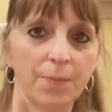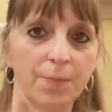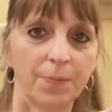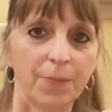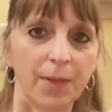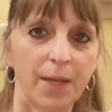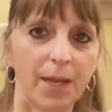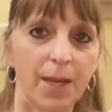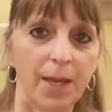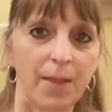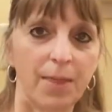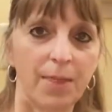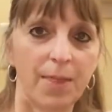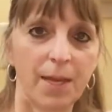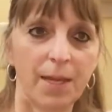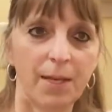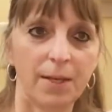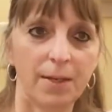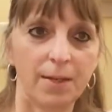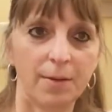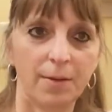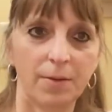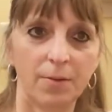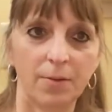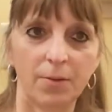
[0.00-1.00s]
and
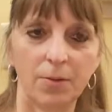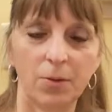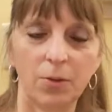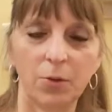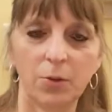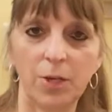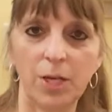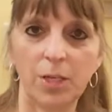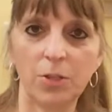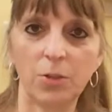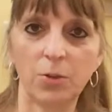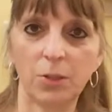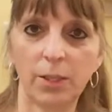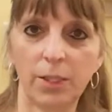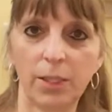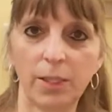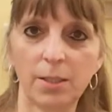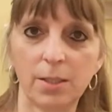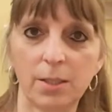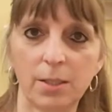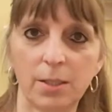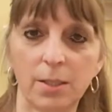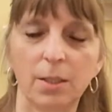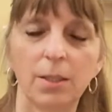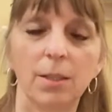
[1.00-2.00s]
then create your
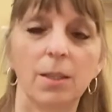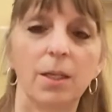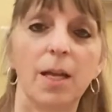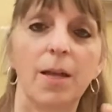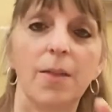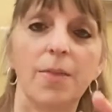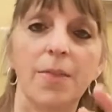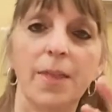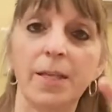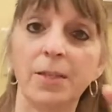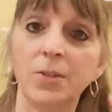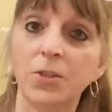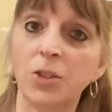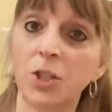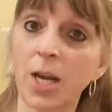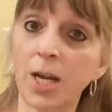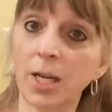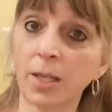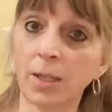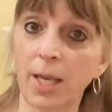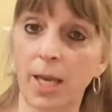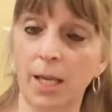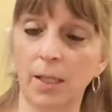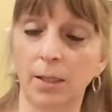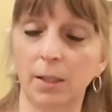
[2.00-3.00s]
list and then
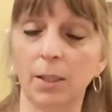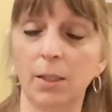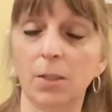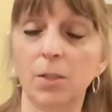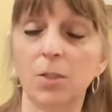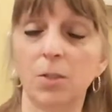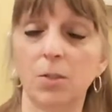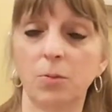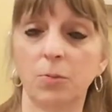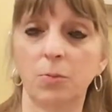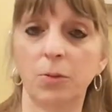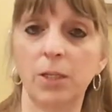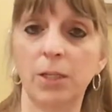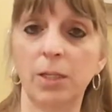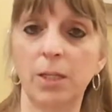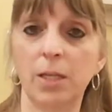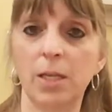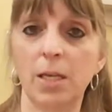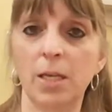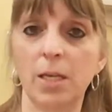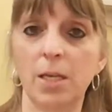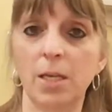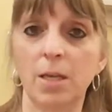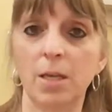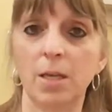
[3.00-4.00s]
check that list when
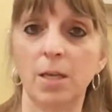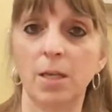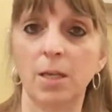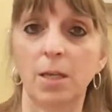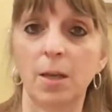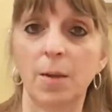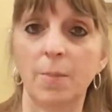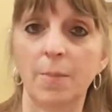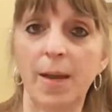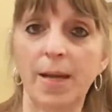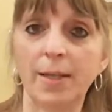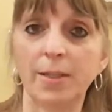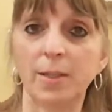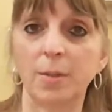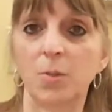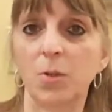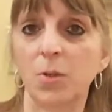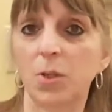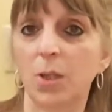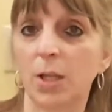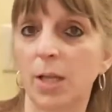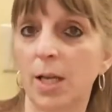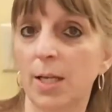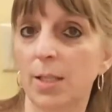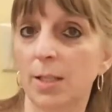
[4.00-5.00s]
they come back to
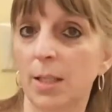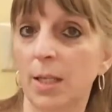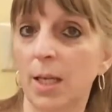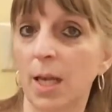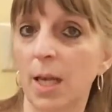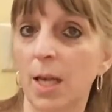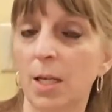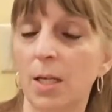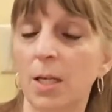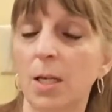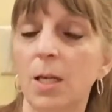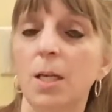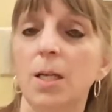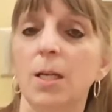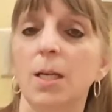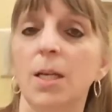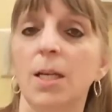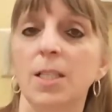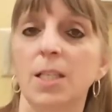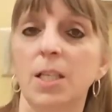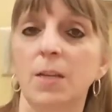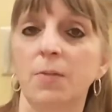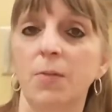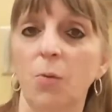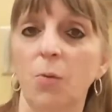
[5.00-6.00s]
music class again and see if it